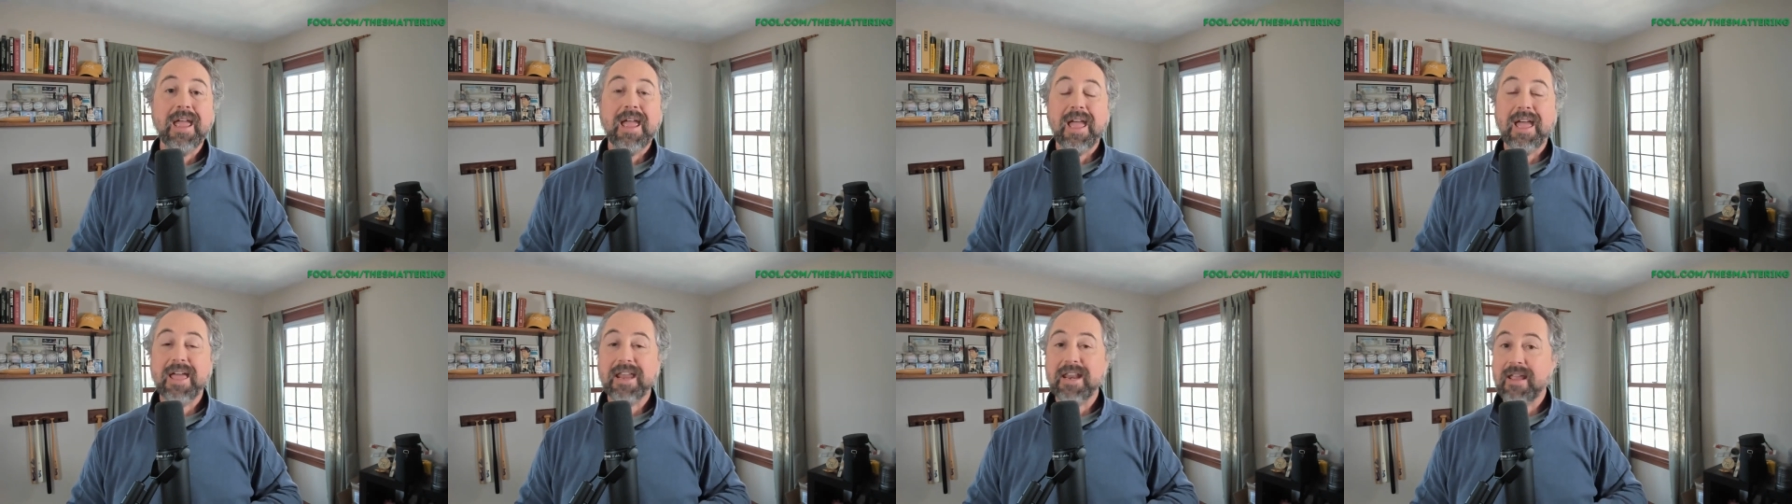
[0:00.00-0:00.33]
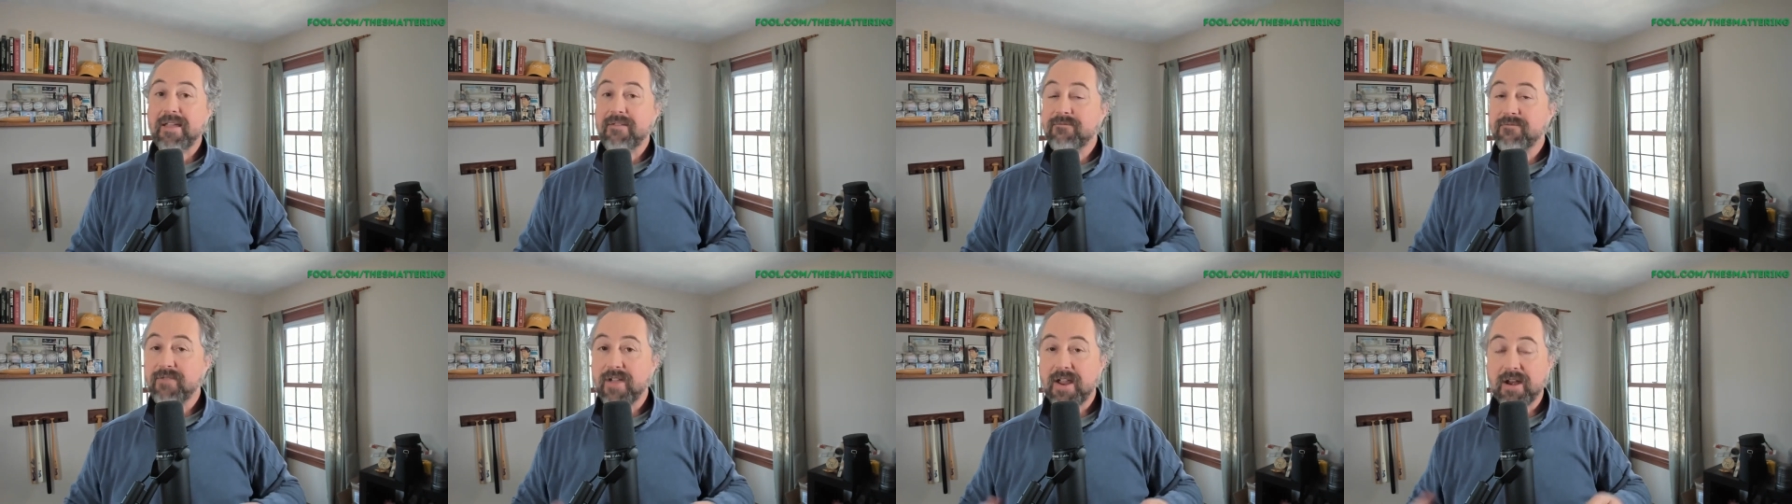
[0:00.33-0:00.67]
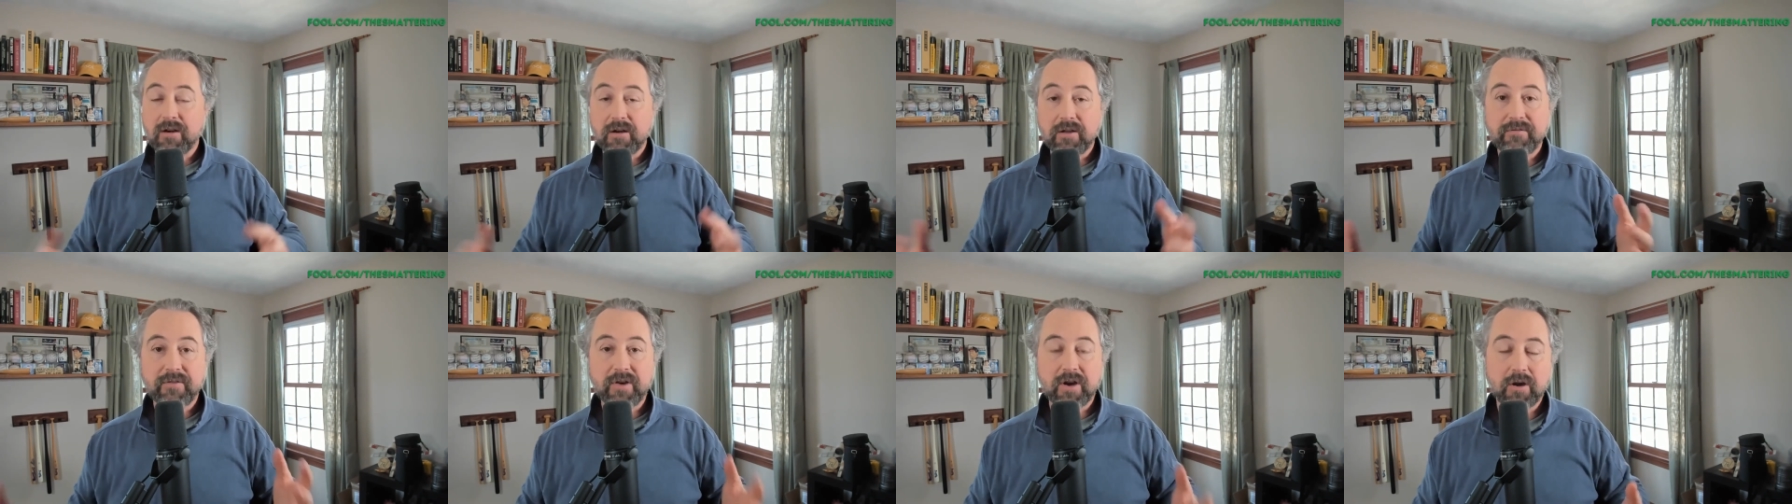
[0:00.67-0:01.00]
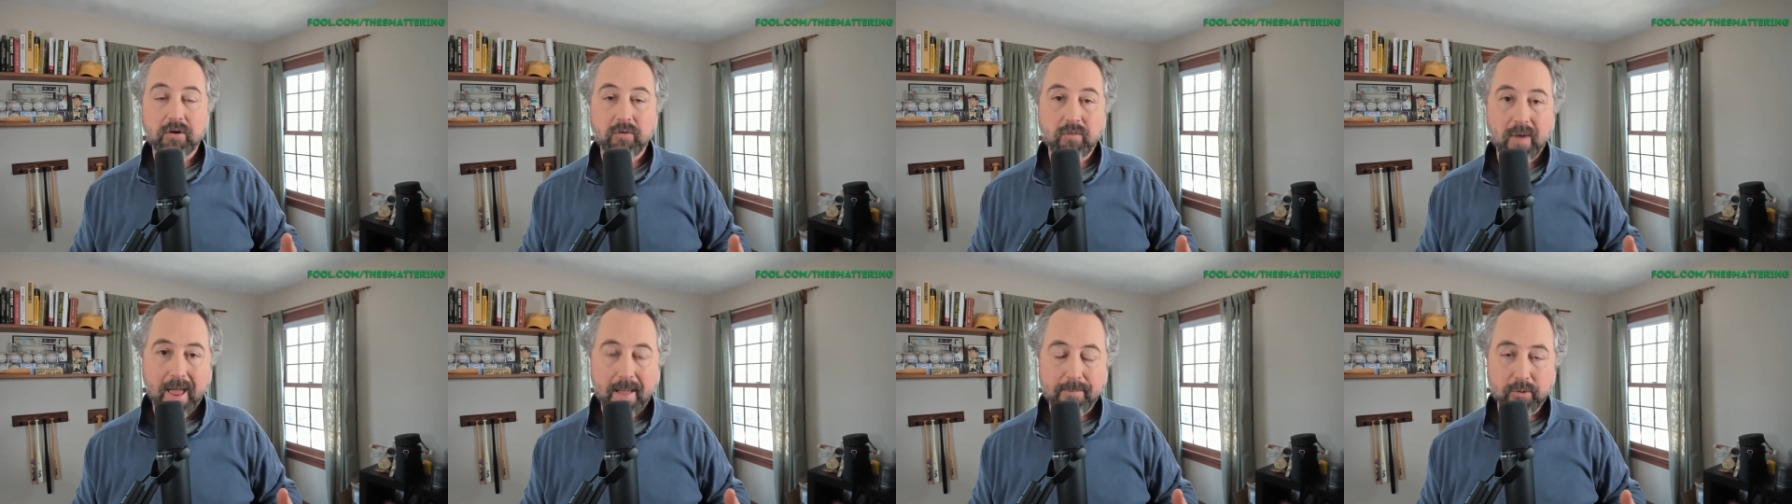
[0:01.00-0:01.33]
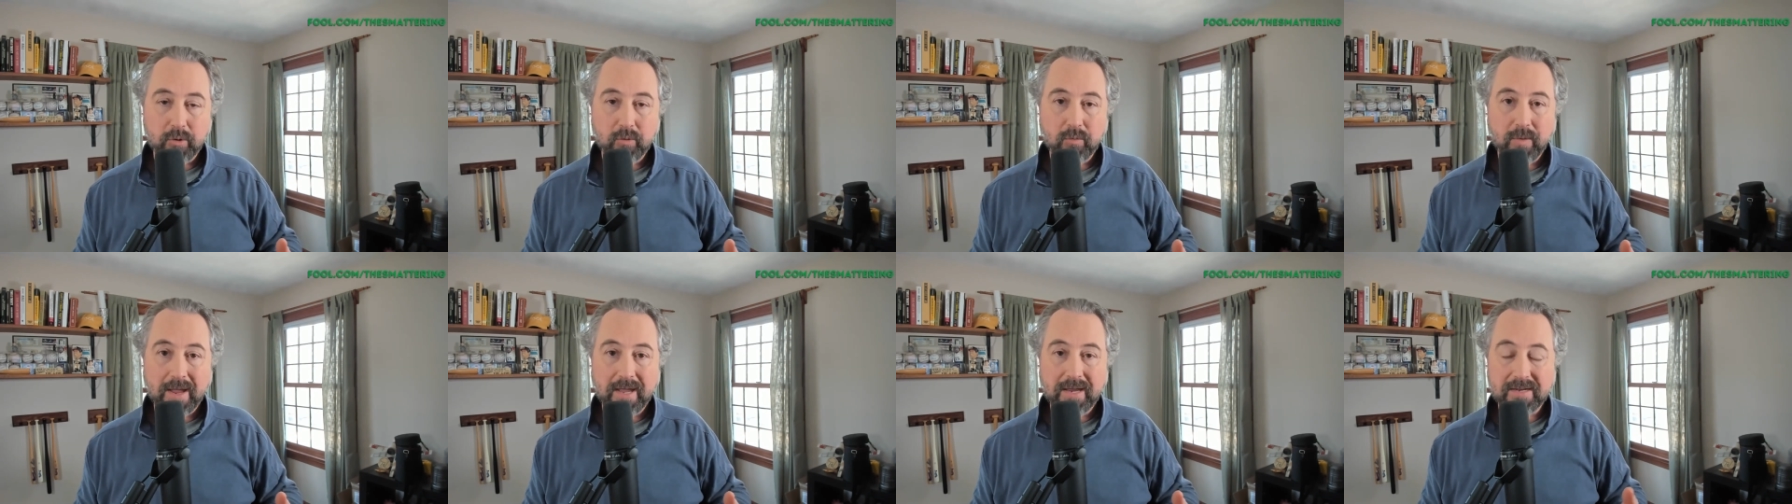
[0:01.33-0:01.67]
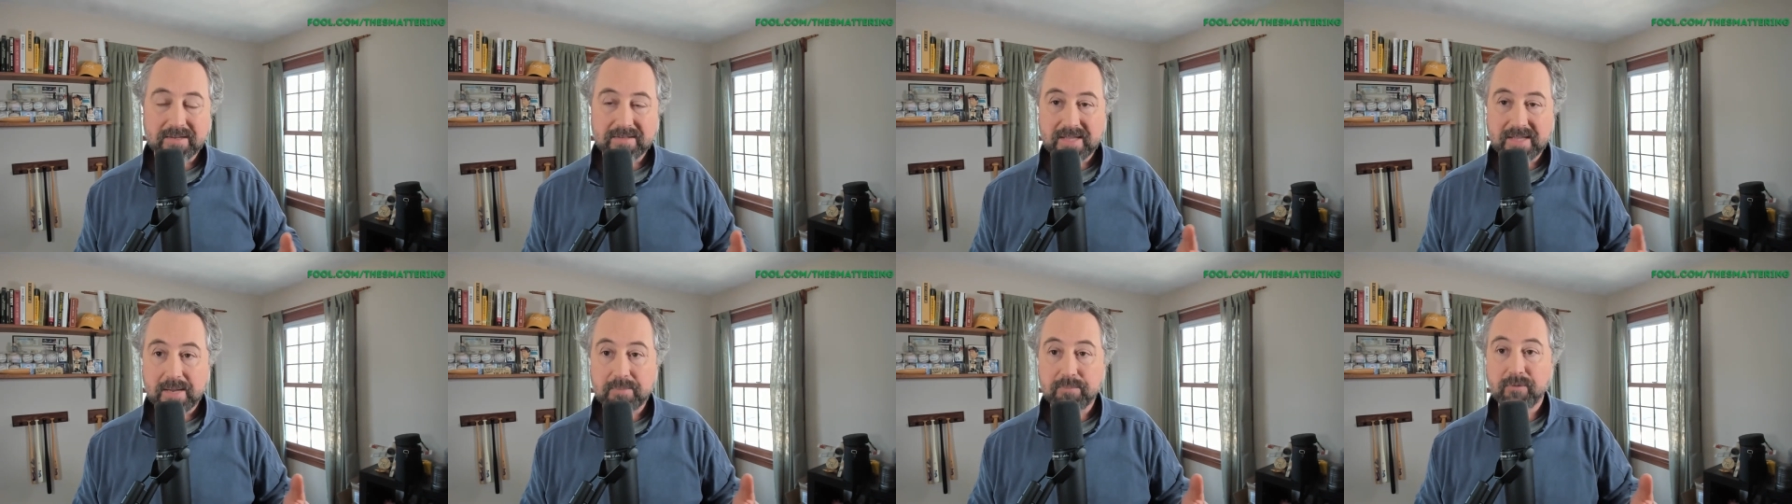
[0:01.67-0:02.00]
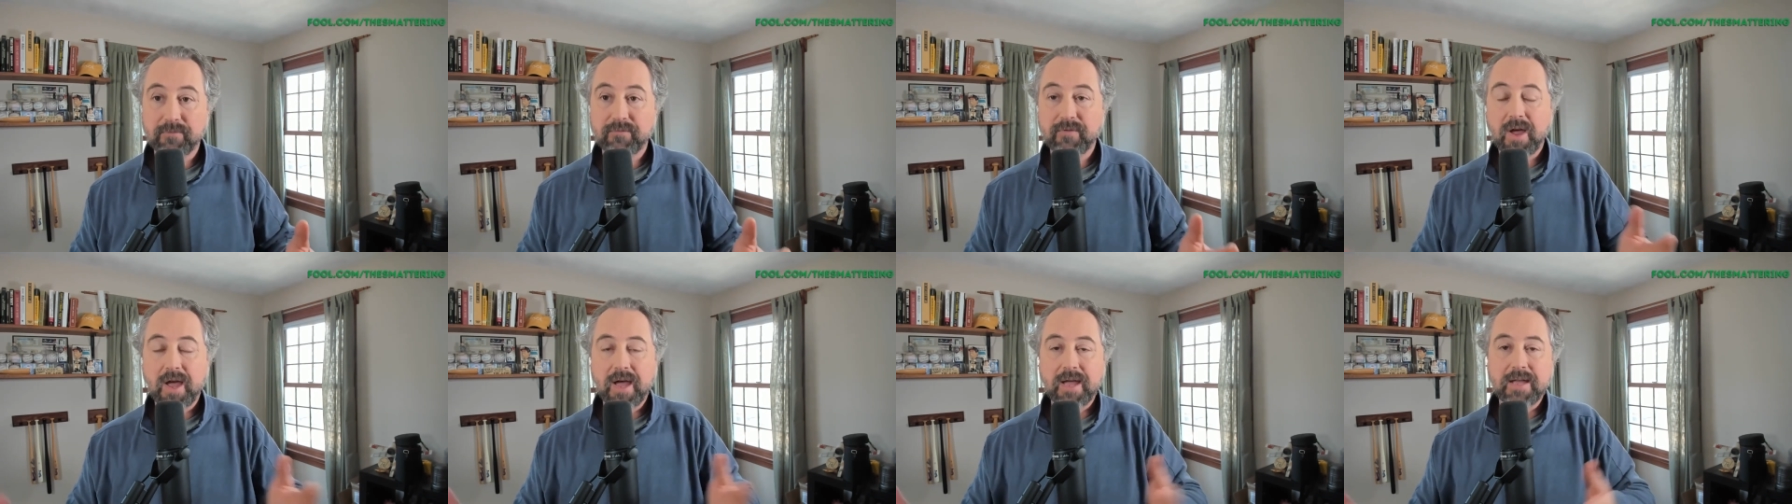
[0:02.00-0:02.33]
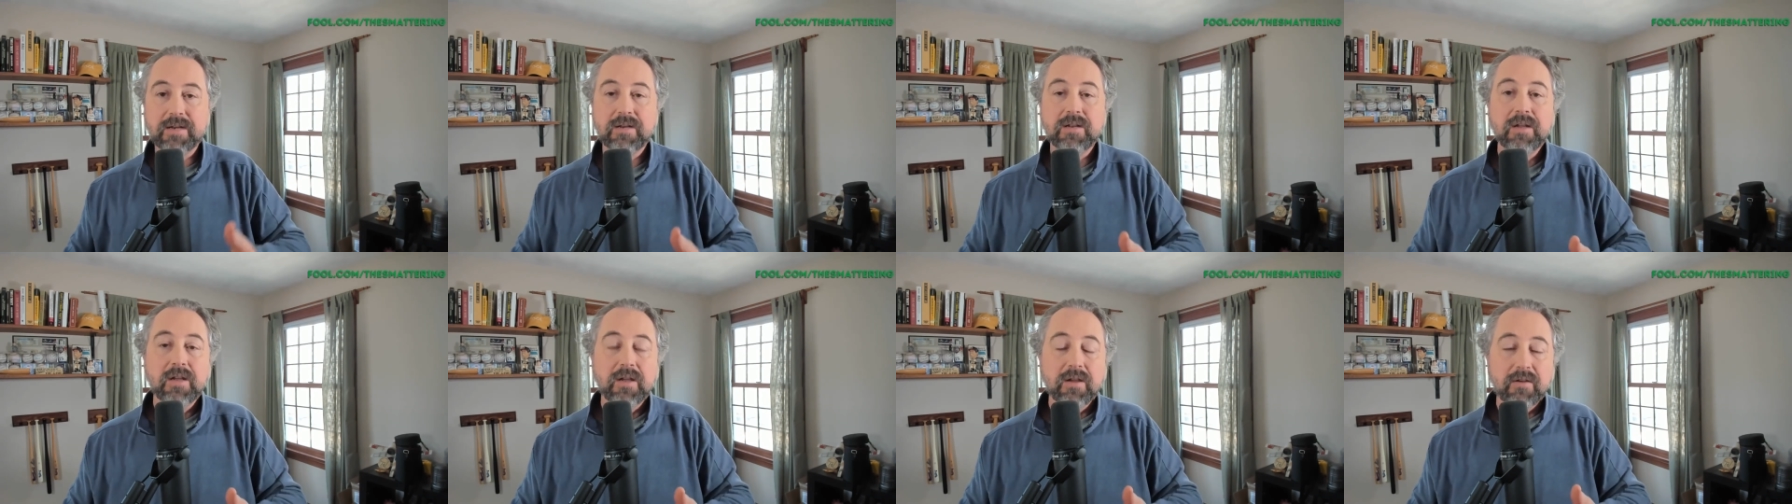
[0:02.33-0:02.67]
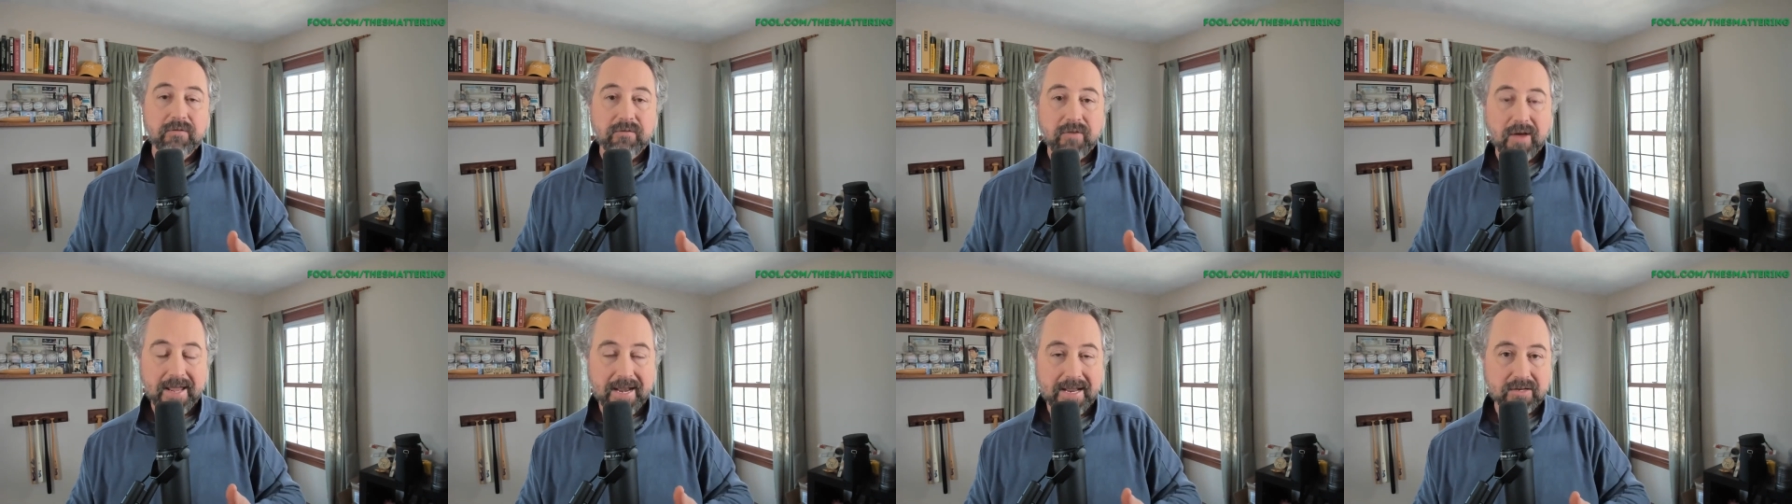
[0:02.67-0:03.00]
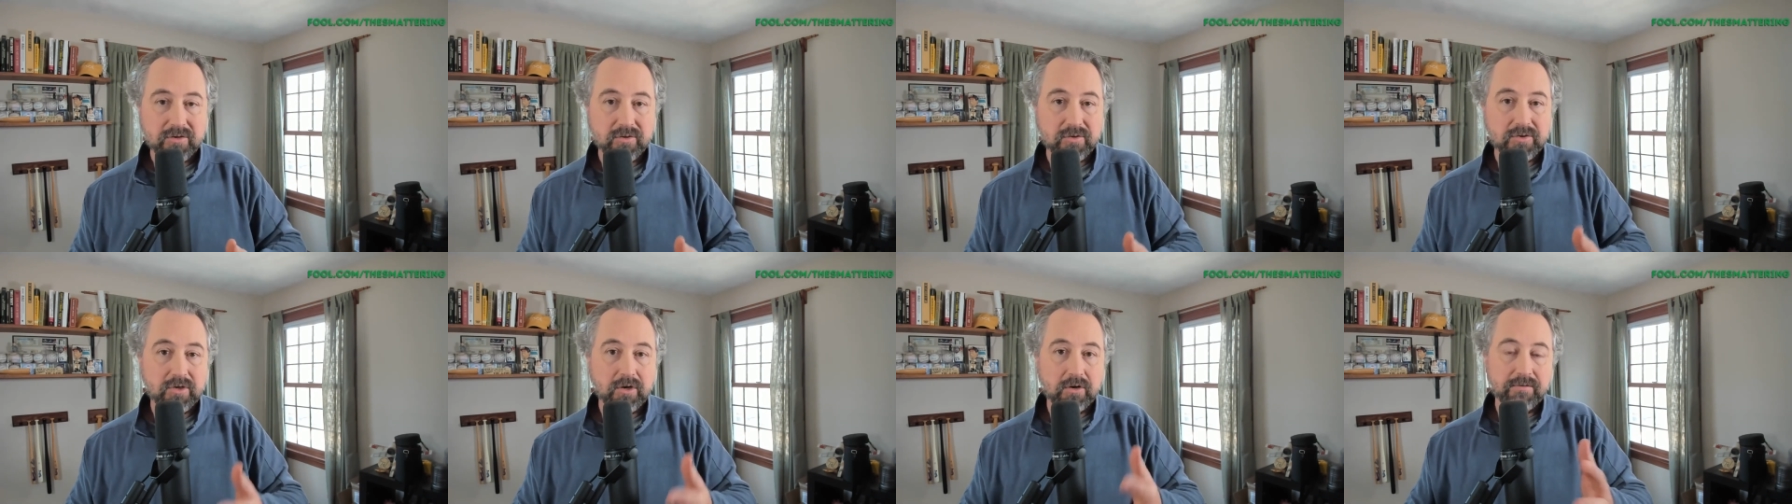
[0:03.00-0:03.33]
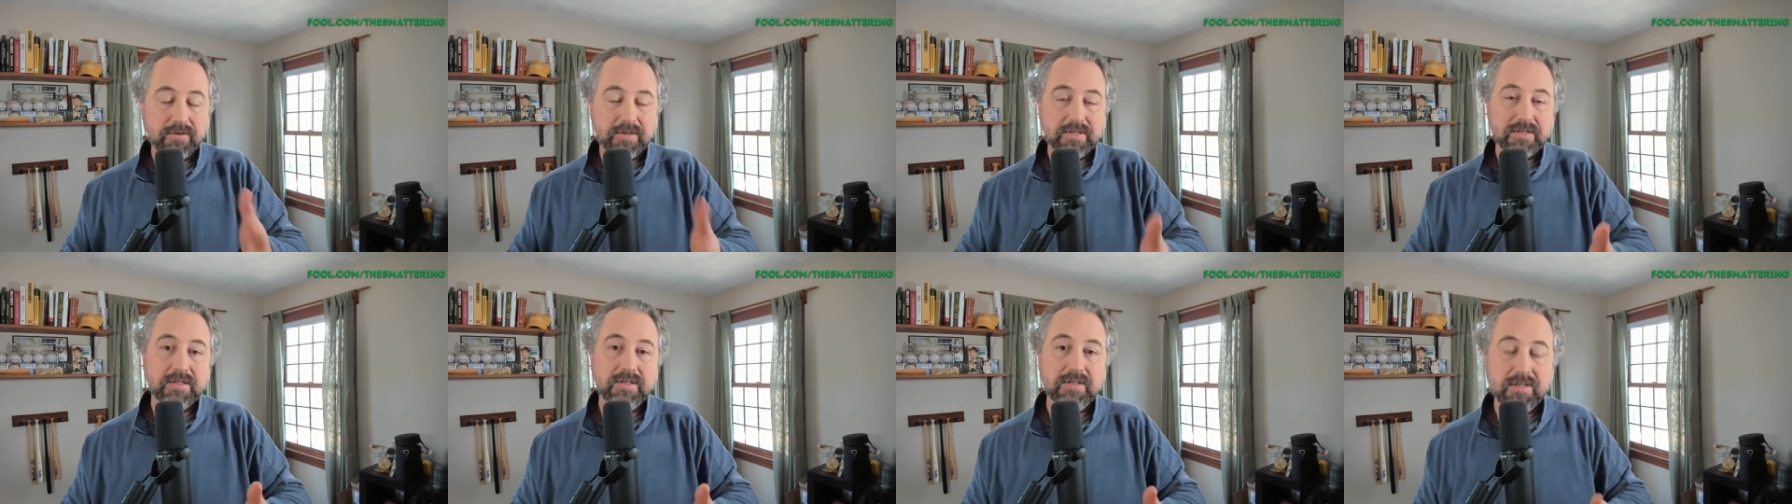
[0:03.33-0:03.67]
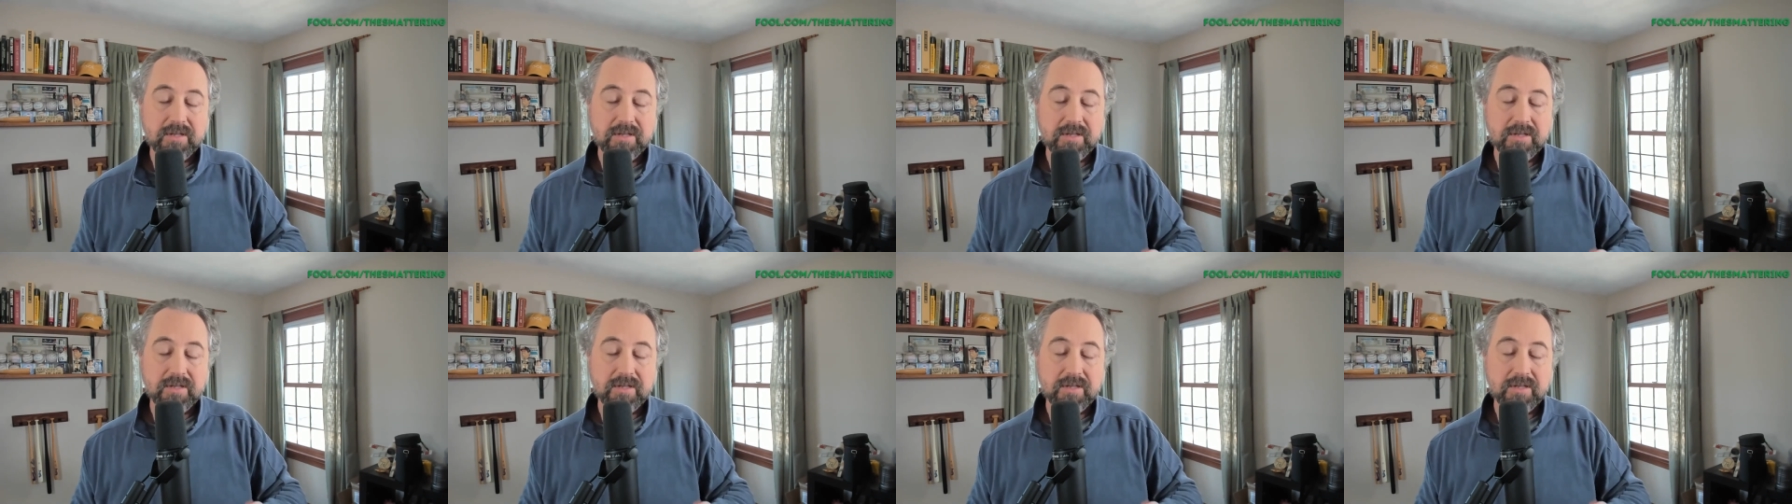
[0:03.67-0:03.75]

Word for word: at a very very rapid rate as they provide financial services